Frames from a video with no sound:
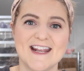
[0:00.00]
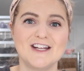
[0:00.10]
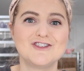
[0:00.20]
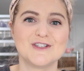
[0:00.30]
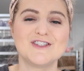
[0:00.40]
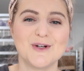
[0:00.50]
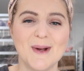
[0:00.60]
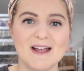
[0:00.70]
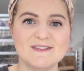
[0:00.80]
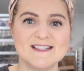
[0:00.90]
and I just don't
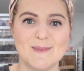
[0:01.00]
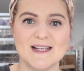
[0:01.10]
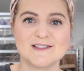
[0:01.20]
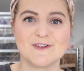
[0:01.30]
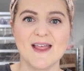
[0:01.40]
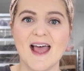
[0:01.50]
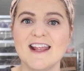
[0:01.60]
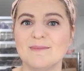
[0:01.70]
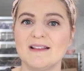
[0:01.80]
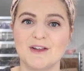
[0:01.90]
have the space for that in my